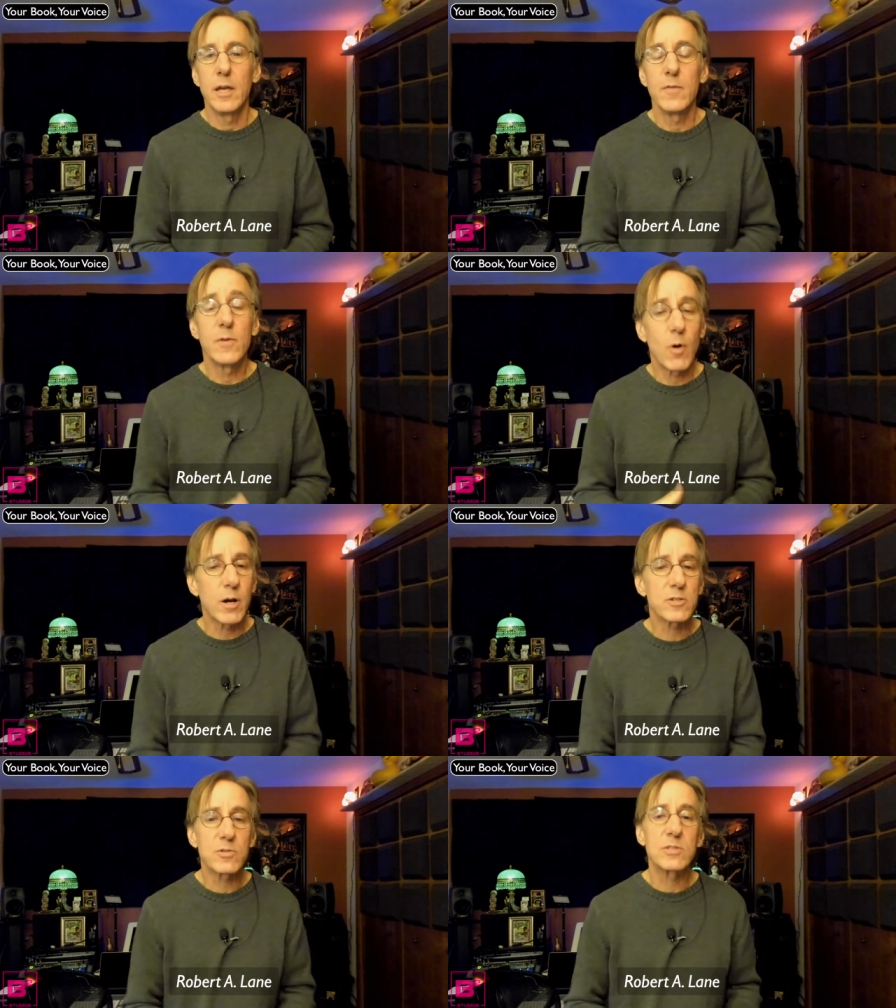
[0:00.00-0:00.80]
If you
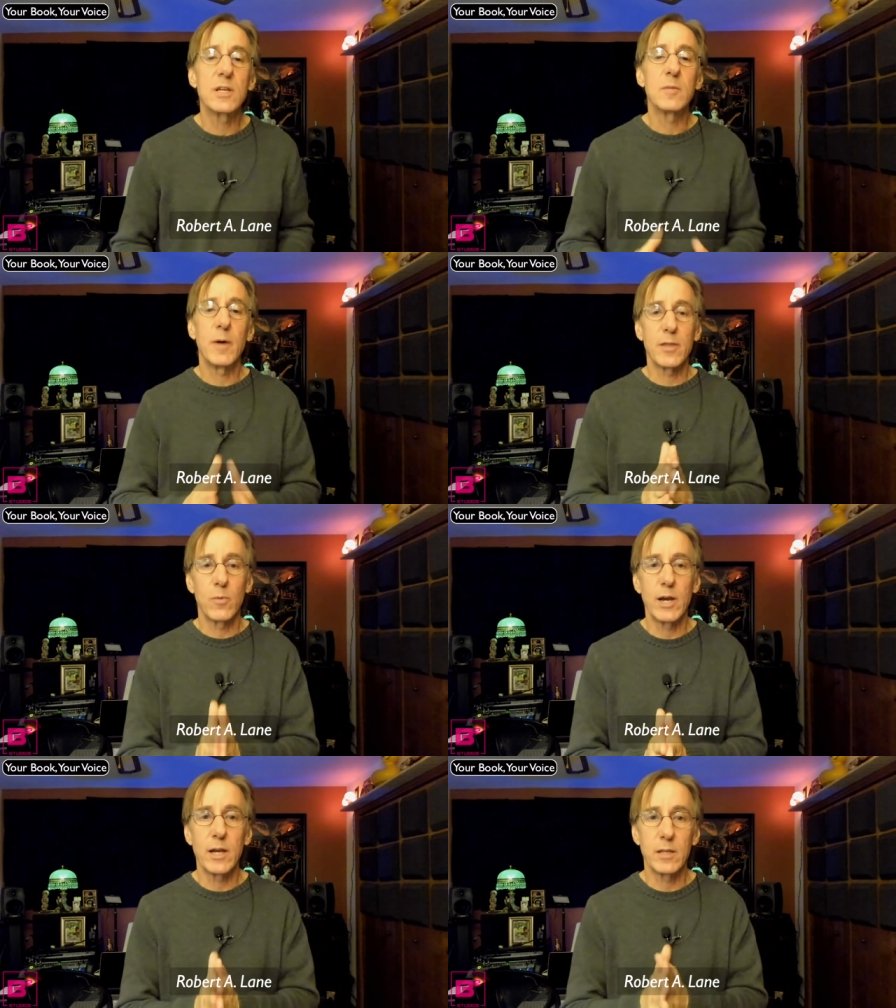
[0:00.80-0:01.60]
are interested, by
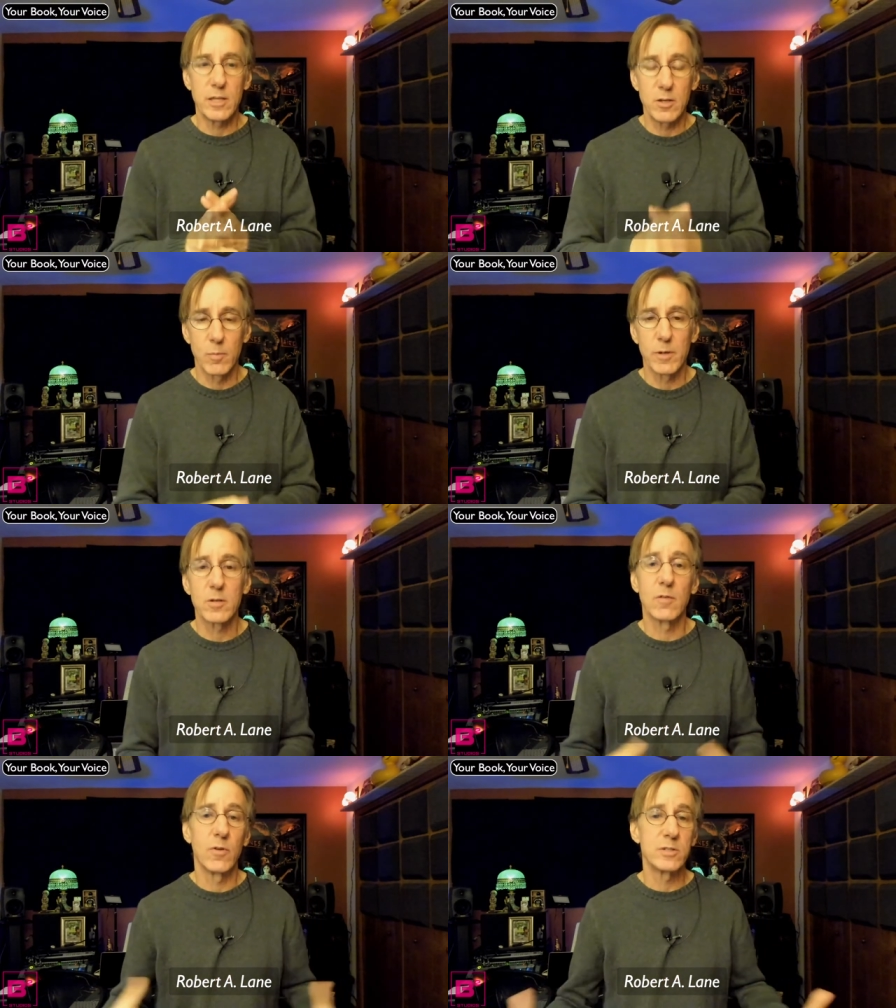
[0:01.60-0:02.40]
the way, in the Your
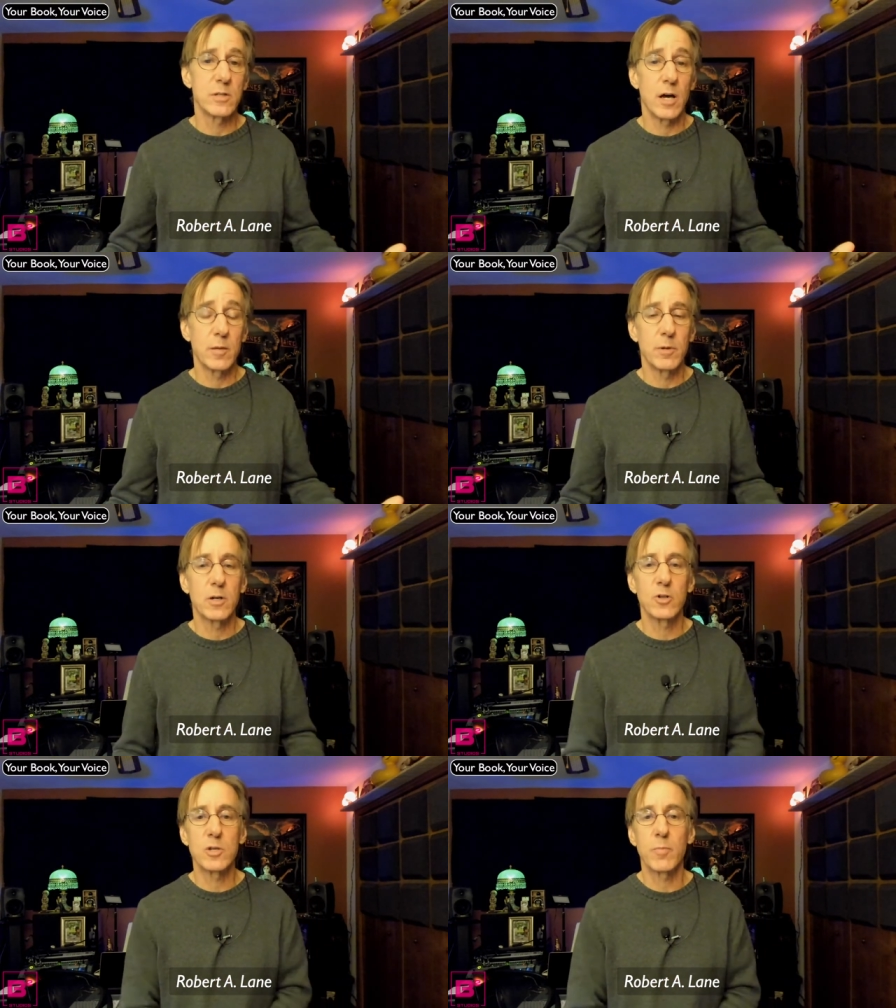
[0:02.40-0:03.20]
Book, Your Voice
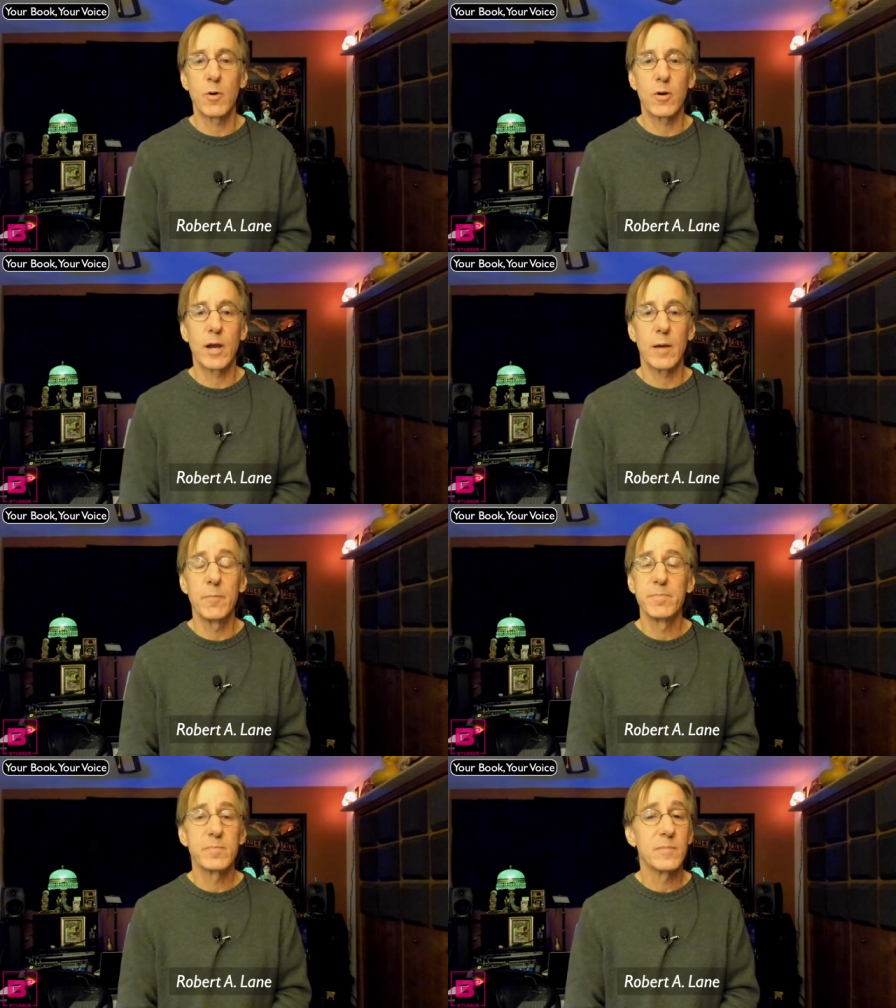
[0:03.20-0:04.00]
audiobook coaching program,